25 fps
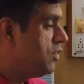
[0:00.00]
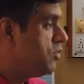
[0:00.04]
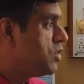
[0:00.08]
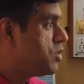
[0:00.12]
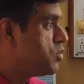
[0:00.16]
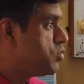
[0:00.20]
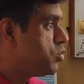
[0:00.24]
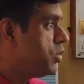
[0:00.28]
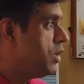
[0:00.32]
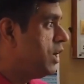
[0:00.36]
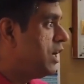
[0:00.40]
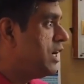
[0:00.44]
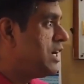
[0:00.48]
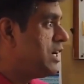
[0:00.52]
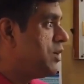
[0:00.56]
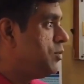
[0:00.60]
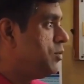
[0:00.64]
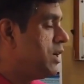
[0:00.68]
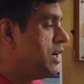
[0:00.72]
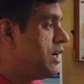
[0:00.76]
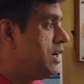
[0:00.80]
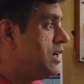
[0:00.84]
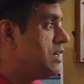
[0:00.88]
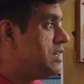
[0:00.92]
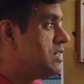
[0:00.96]
and which would
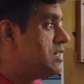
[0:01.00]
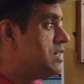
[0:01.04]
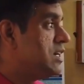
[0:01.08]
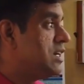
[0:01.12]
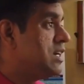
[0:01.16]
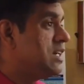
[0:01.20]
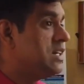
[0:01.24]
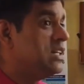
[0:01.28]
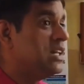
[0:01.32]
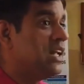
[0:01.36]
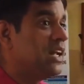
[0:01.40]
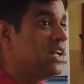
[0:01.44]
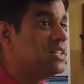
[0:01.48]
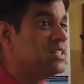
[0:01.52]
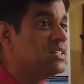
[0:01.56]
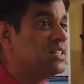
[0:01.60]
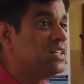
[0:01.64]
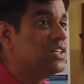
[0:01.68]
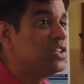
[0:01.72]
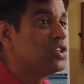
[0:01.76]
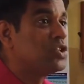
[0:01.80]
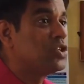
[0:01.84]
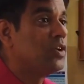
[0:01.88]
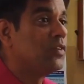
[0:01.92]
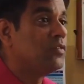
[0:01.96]
ultimately result in the
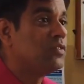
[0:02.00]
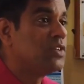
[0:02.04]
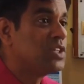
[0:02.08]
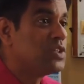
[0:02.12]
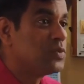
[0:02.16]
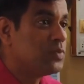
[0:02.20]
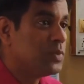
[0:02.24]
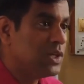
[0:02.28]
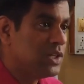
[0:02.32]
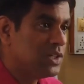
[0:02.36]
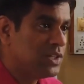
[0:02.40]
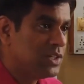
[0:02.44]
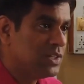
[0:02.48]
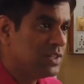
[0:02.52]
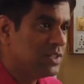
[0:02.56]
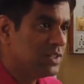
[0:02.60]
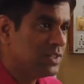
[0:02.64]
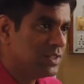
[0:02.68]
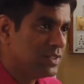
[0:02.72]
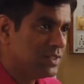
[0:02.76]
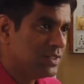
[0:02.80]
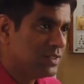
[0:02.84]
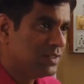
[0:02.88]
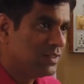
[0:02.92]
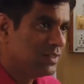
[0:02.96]
extinction of the
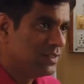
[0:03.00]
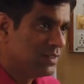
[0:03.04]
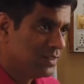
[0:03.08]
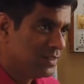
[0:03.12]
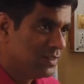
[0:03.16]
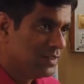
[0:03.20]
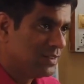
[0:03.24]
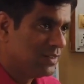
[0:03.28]
species.